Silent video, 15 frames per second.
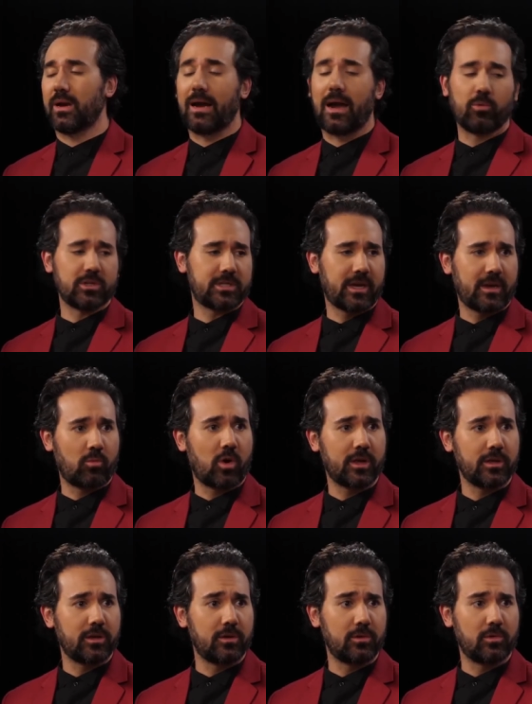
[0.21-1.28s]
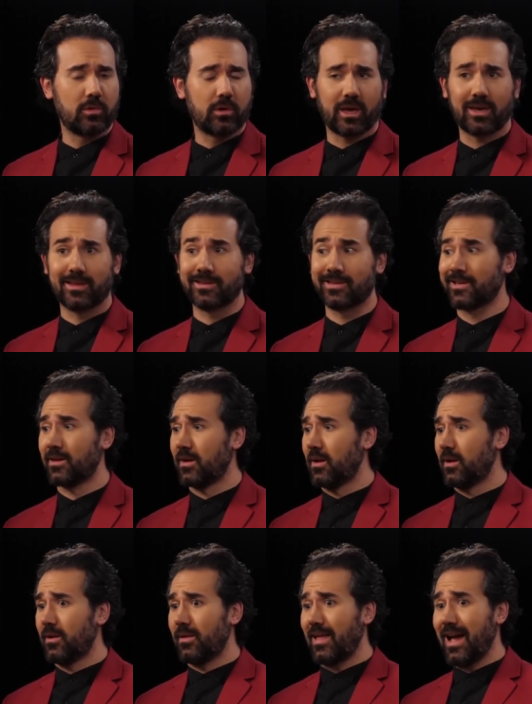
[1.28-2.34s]
I went to NYU, and
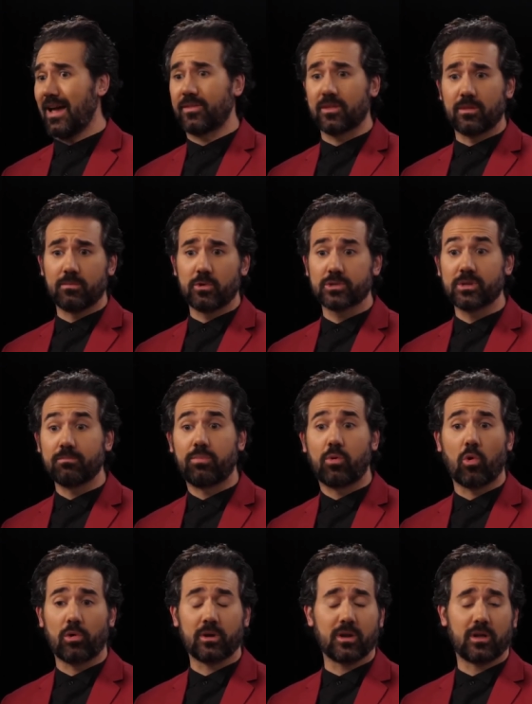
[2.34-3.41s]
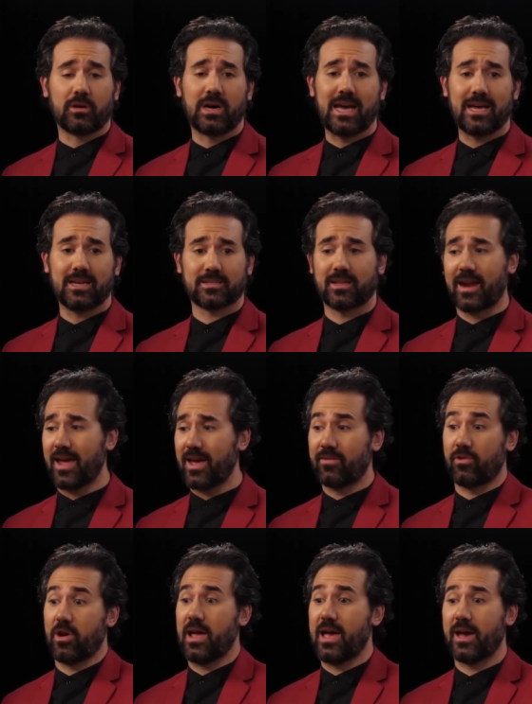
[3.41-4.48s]
I think the most important class that I
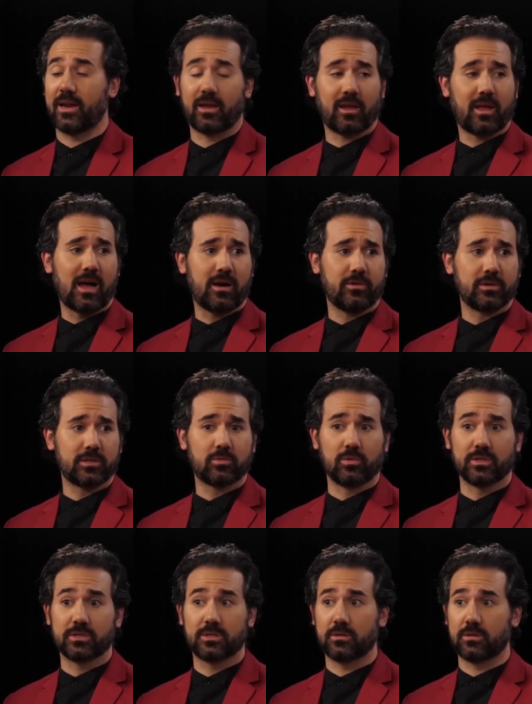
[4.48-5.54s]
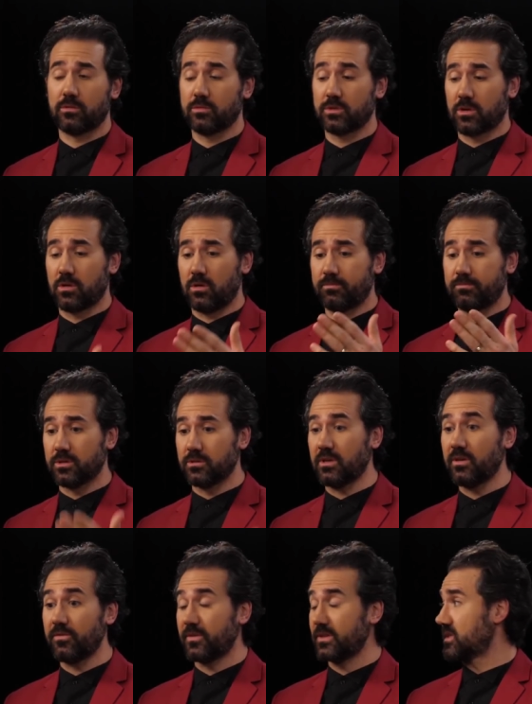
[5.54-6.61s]
ever had in college was it was called
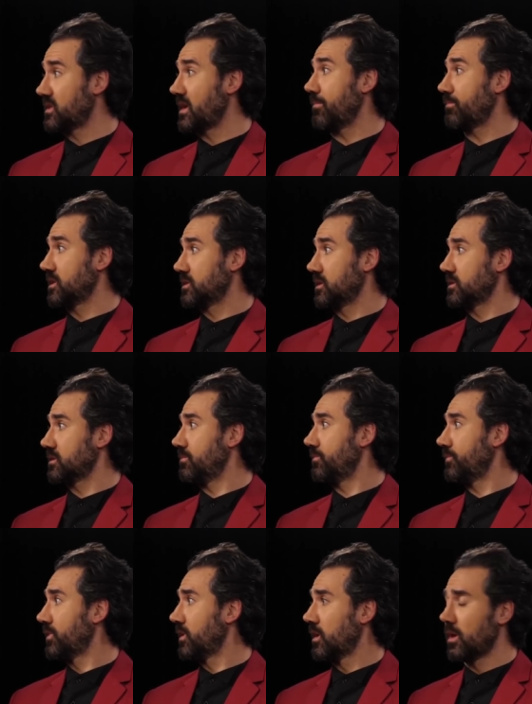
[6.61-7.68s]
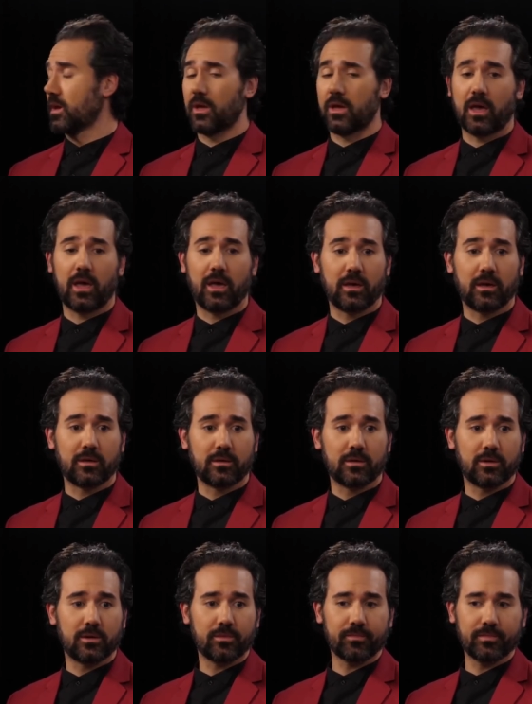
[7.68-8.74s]
Belief and Skepticism.
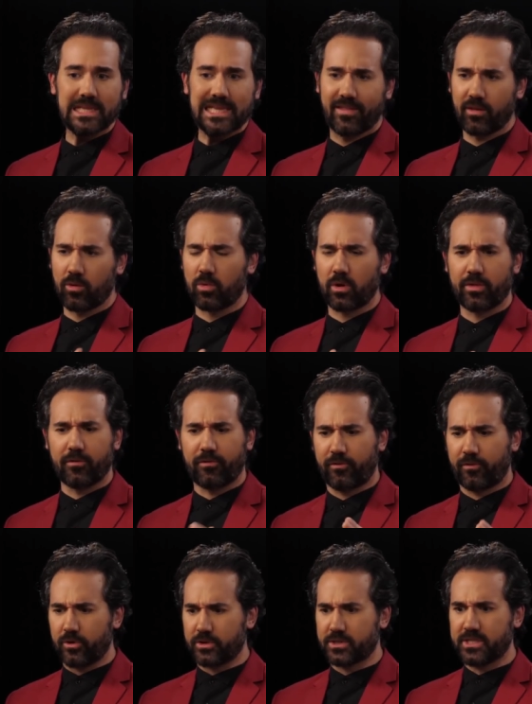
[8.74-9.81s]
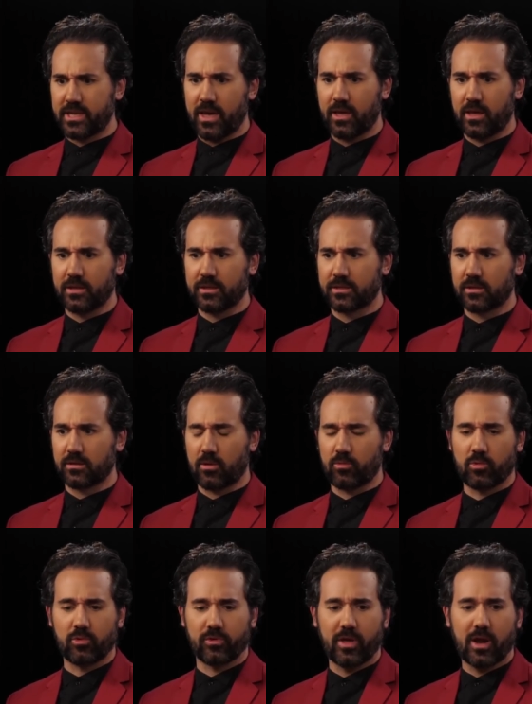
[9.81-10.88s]
And I think one of the first days that we
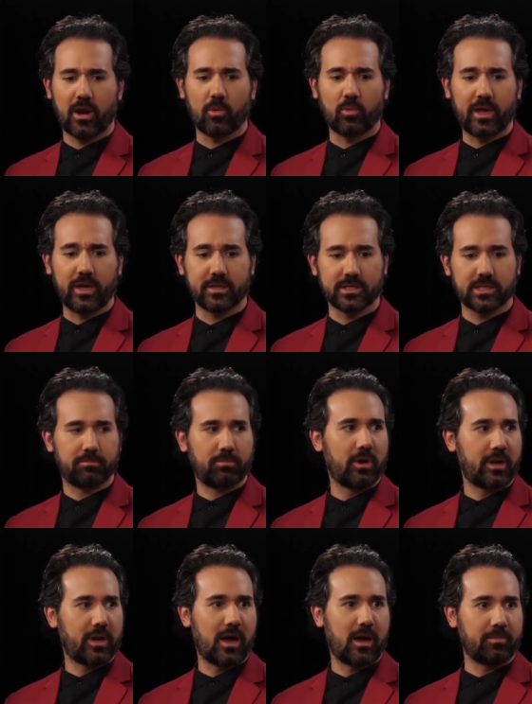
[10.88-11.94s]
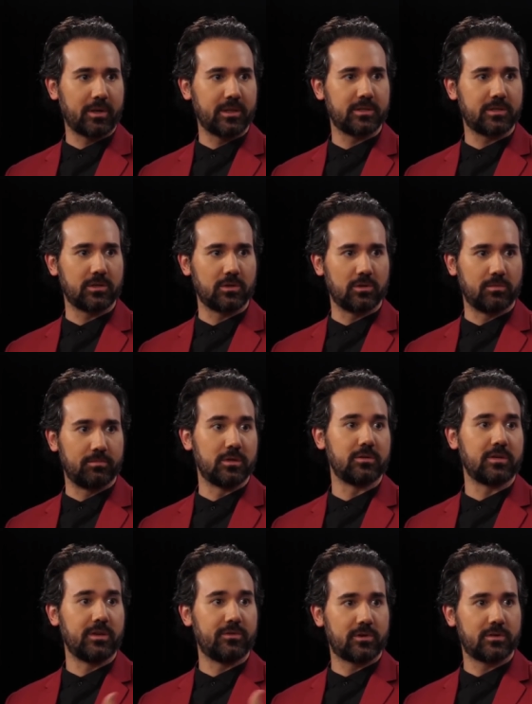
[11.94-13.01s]
were there, we had to split up into
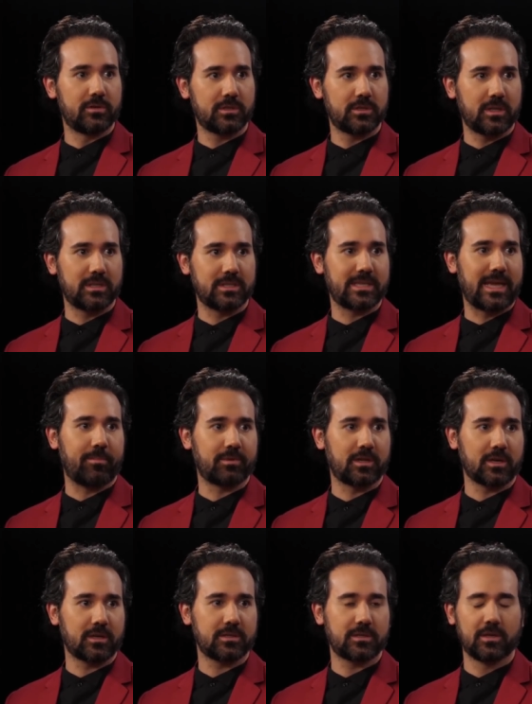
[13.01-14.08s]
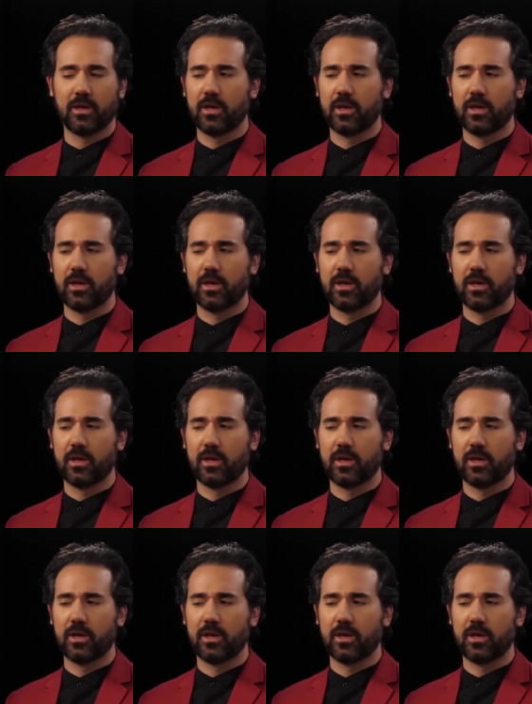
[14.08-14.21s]
believers and skeptics.